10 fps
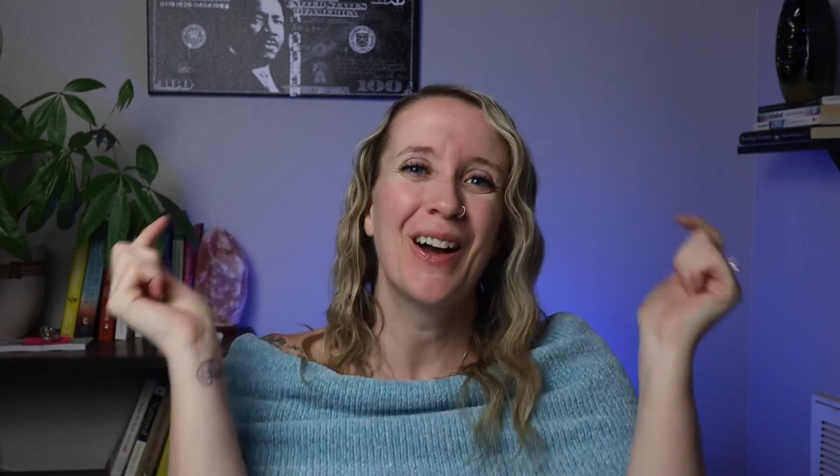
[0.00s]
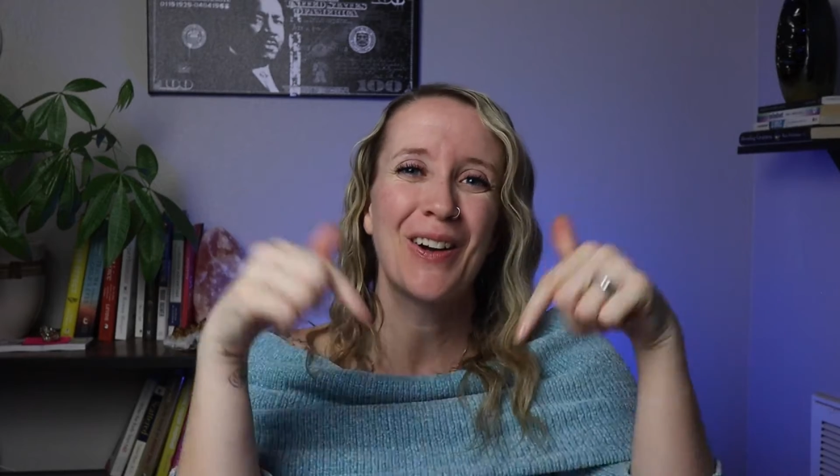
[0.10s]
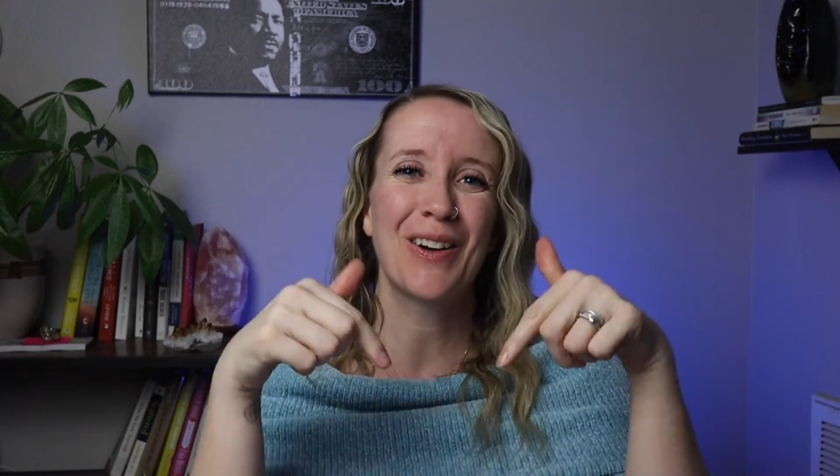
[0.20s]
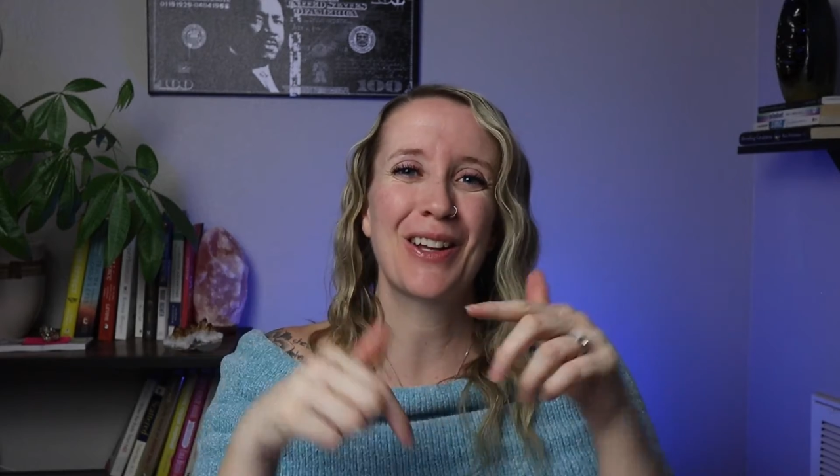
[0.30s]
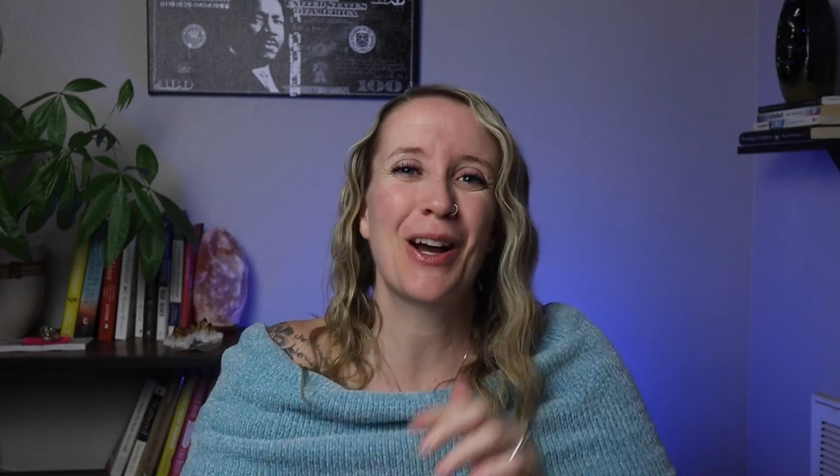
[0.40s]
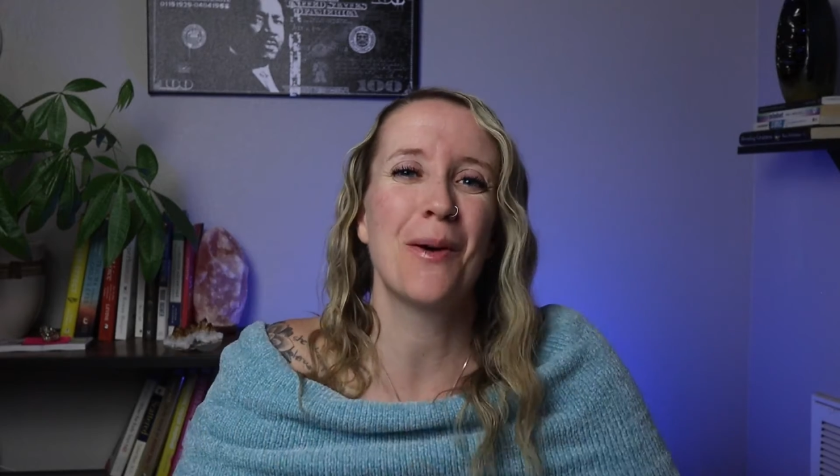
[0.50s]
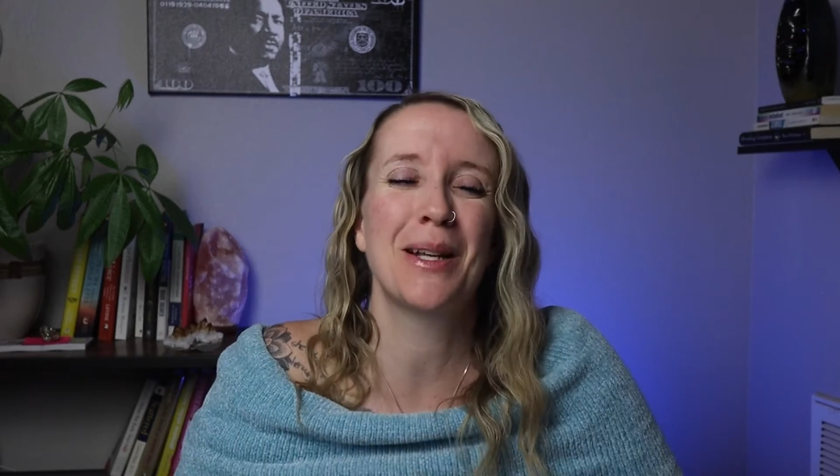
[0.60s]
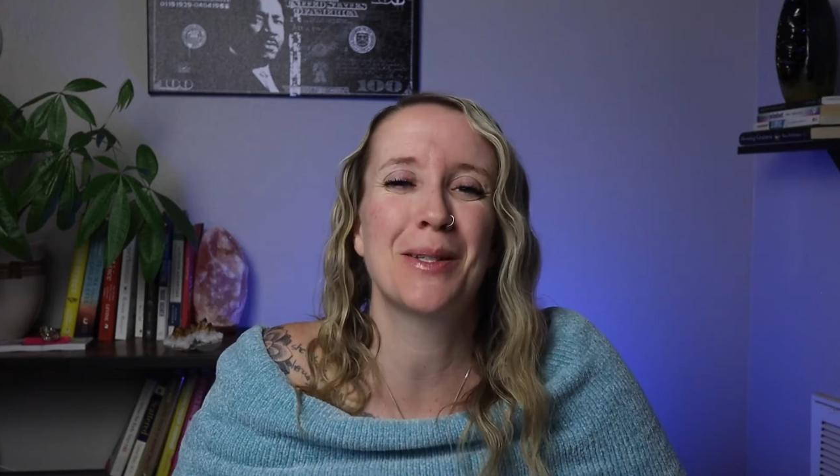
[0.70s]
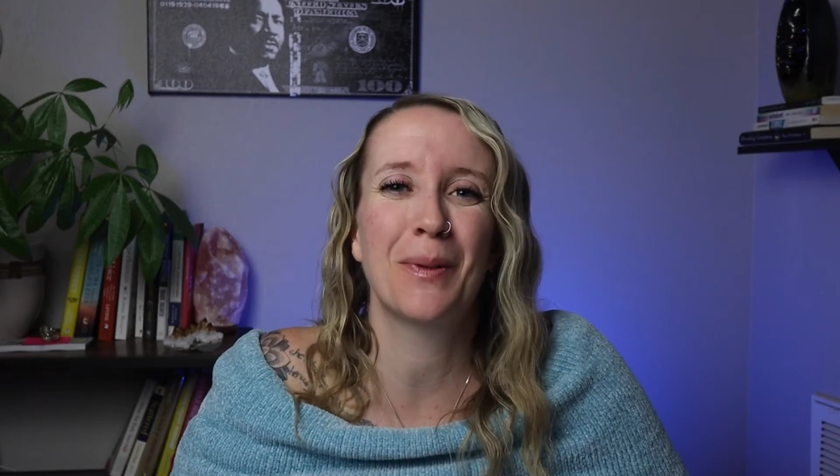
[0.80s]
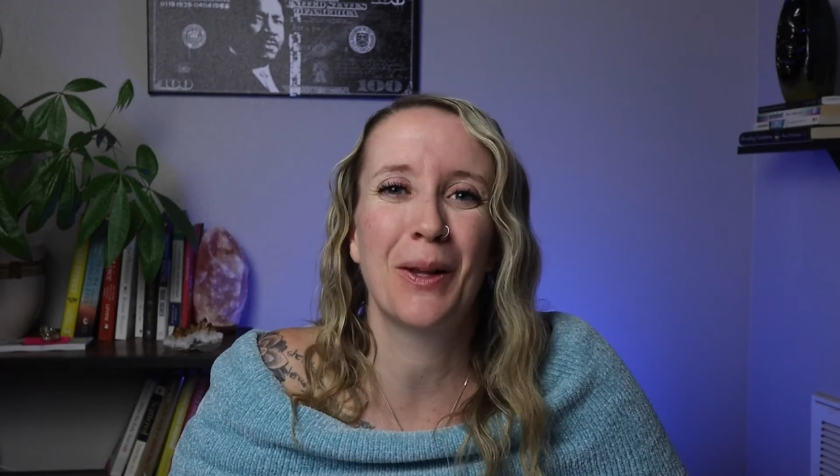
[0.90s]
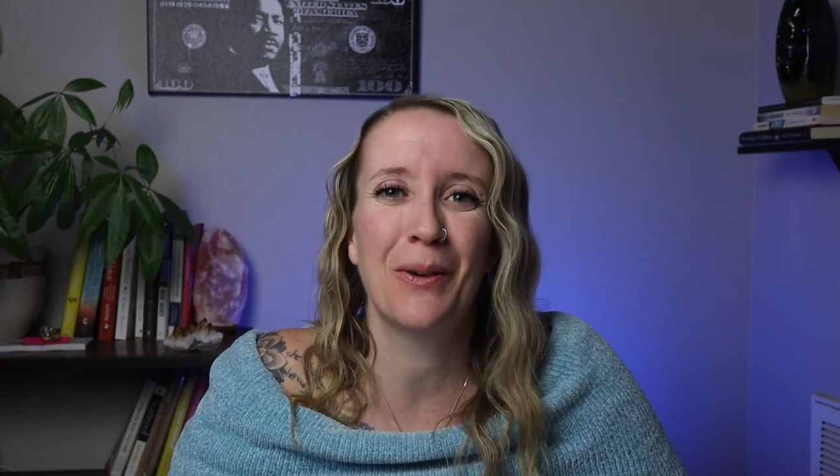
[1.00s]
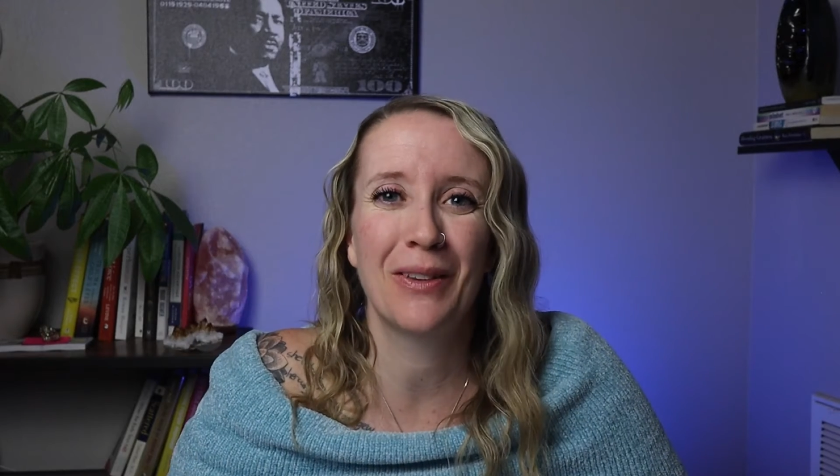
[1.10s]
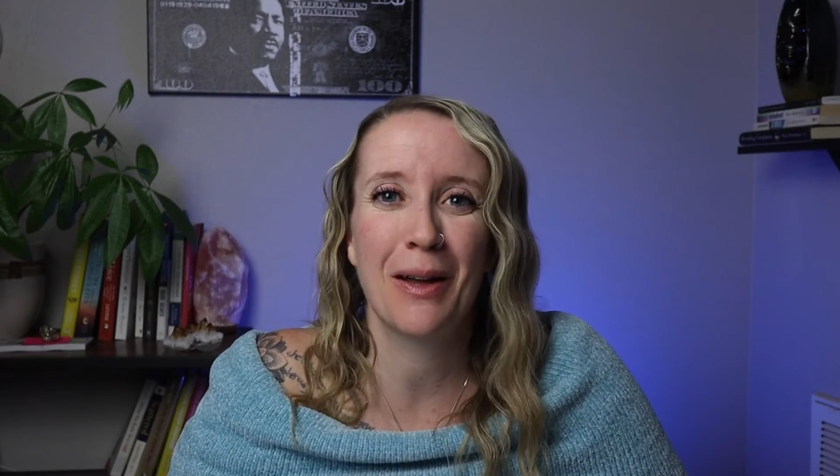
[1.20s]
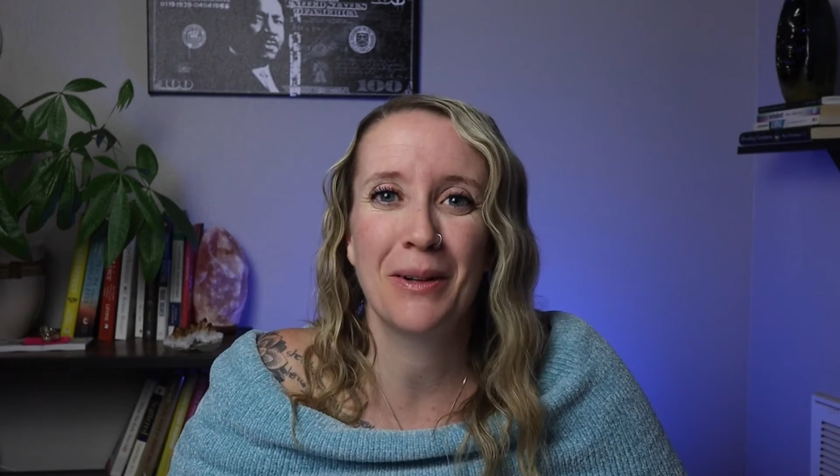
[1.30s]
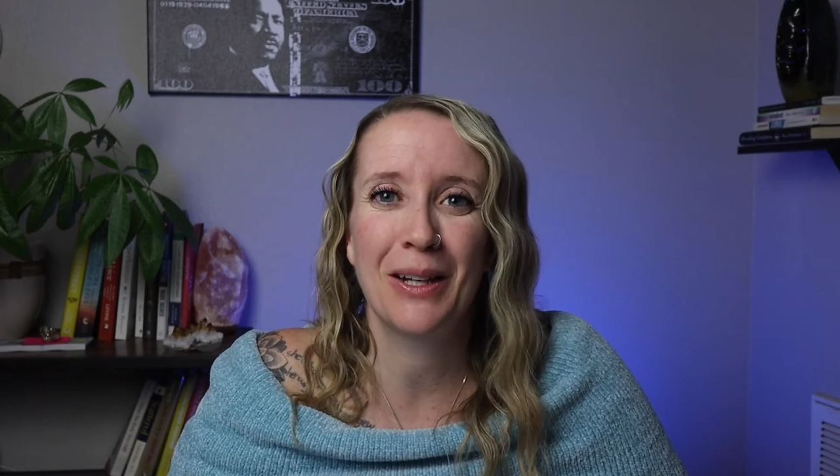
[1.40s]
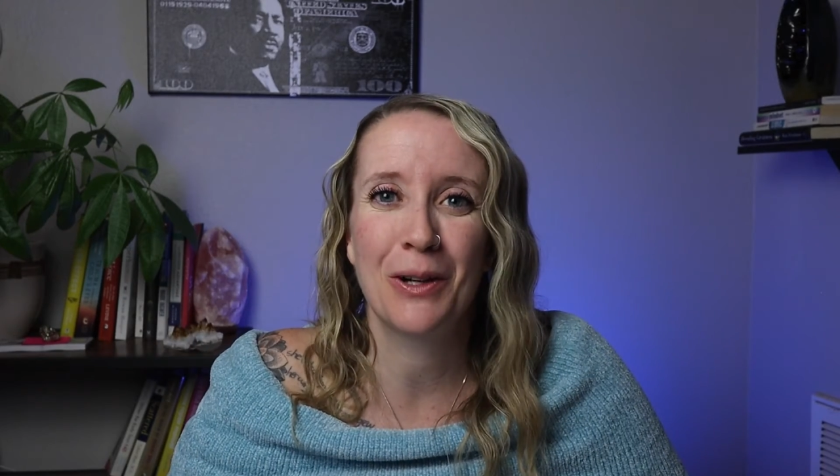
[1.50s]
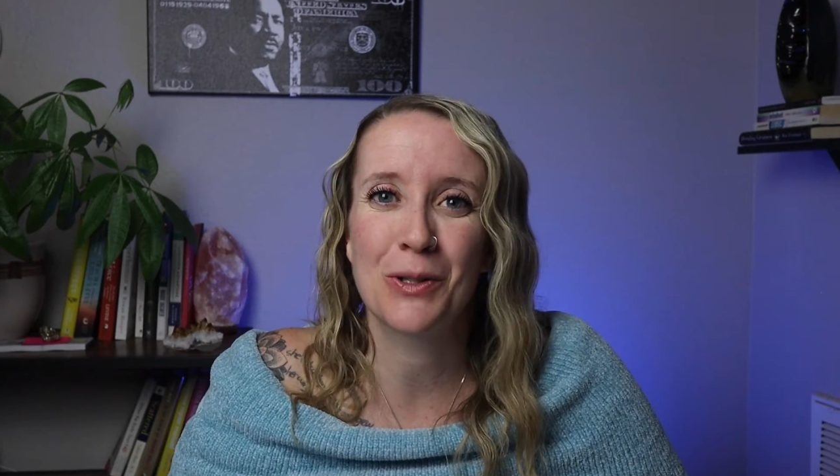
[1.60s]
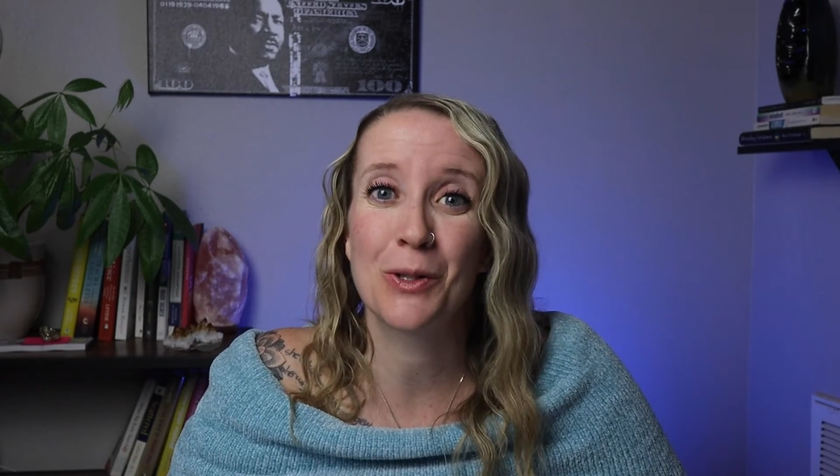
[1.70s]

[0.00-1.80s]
Go to the comments below and let me know